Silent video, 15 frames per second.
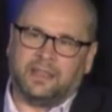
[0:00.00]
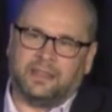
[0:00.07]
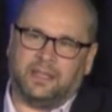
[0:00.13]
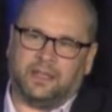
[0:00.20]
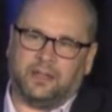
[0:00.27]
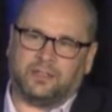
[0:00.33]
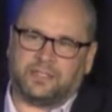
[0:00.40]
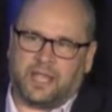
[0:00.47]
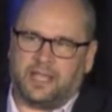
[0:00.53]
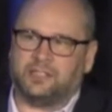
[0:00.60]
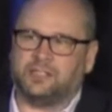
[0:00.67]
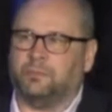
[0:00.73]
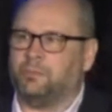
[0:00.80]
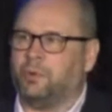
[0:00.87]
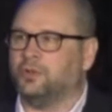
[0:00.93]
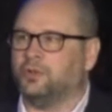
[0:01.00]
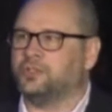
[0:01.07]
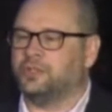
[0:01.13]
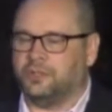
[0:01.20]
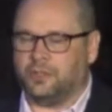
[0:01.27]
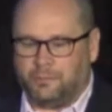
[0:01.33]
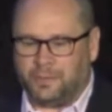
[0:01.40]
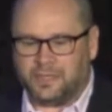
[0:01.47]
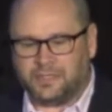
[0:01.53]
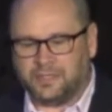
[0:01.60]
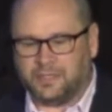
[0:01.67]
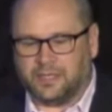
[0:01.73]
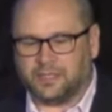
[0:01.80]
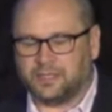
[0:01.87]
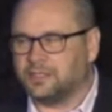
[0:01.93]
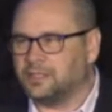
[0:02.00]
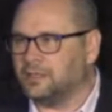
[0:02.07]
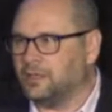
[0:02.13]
their test approach to their business.